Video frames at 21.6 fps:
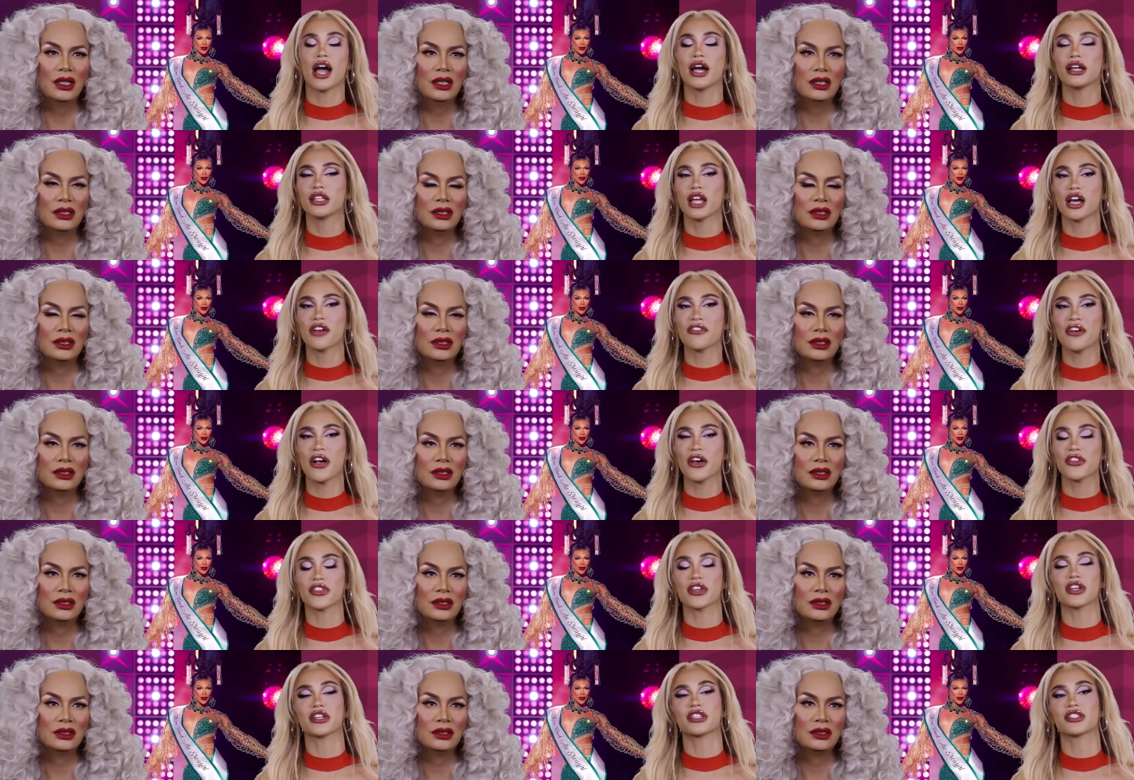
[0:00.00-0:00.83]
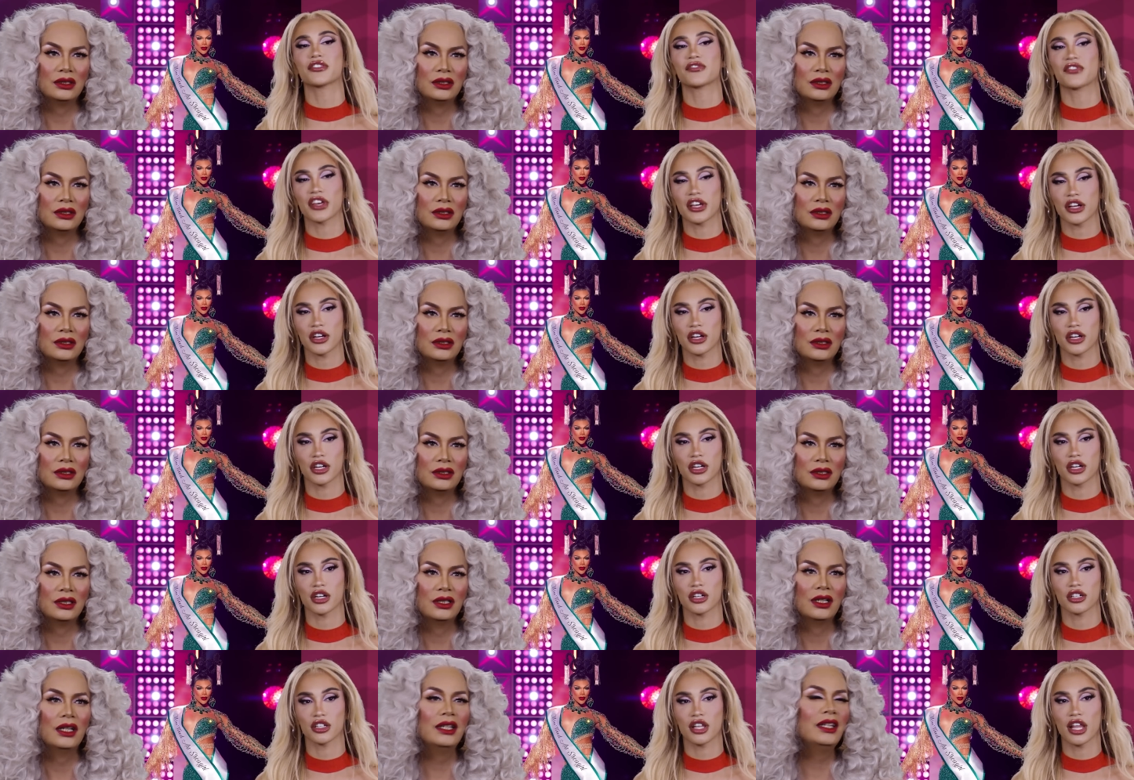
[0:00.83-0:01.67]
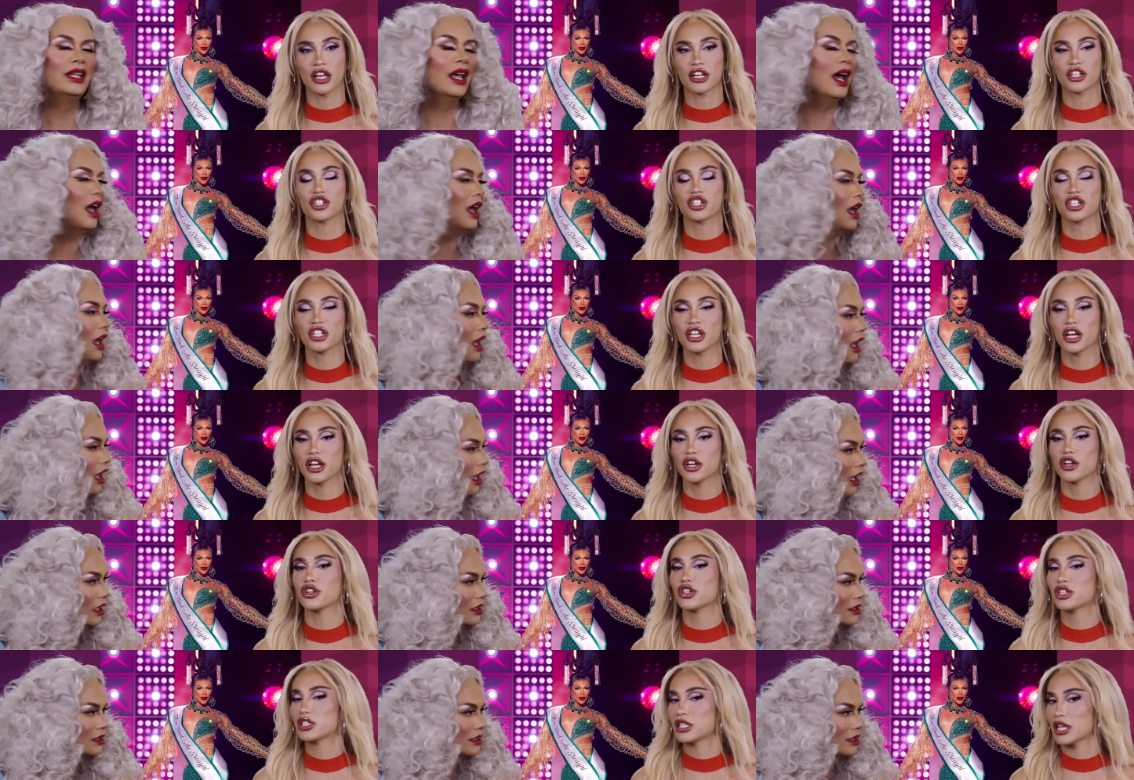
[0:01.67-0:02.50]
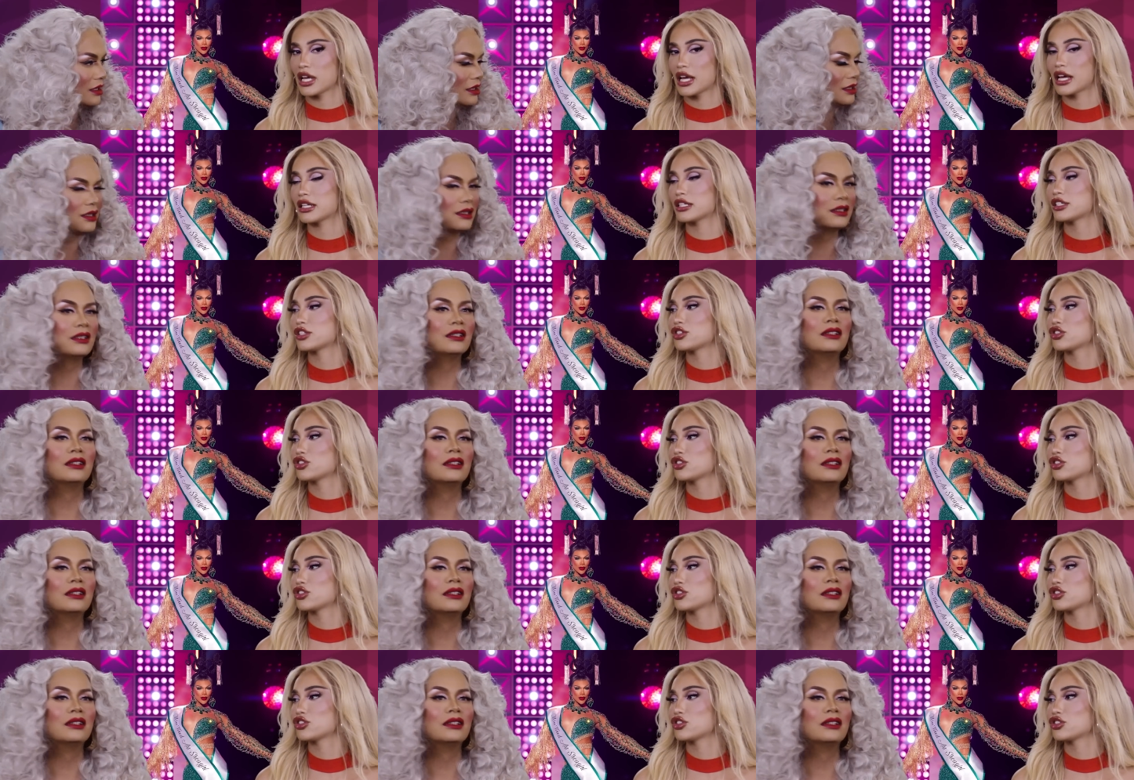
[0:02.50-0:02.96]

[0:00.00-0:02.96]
Speaker 1: I love how things fit her. Like yes. she understands